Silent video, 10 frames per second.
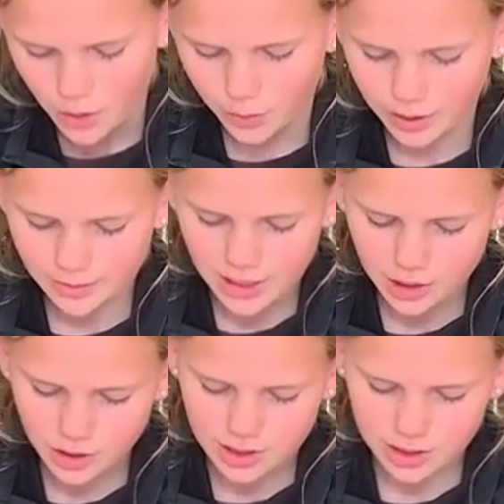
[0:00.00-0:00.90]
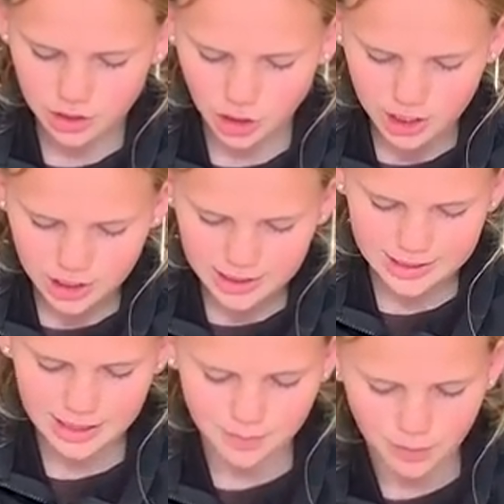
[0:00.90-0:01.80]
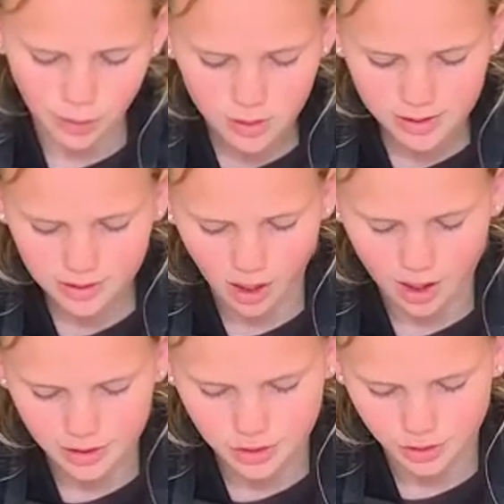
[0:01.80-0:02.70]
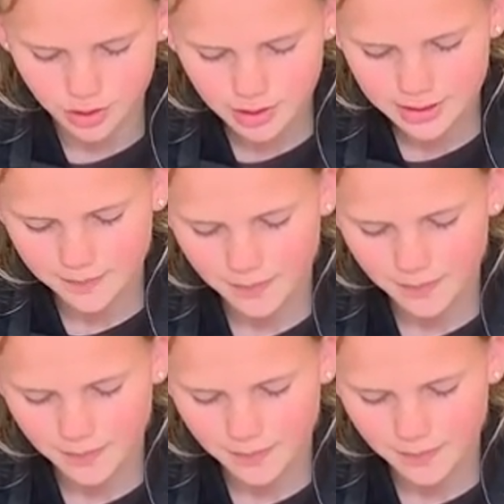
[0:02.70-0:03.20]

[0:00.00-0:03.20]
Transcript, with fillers: We're gonna make sure that the judge can see both nostrils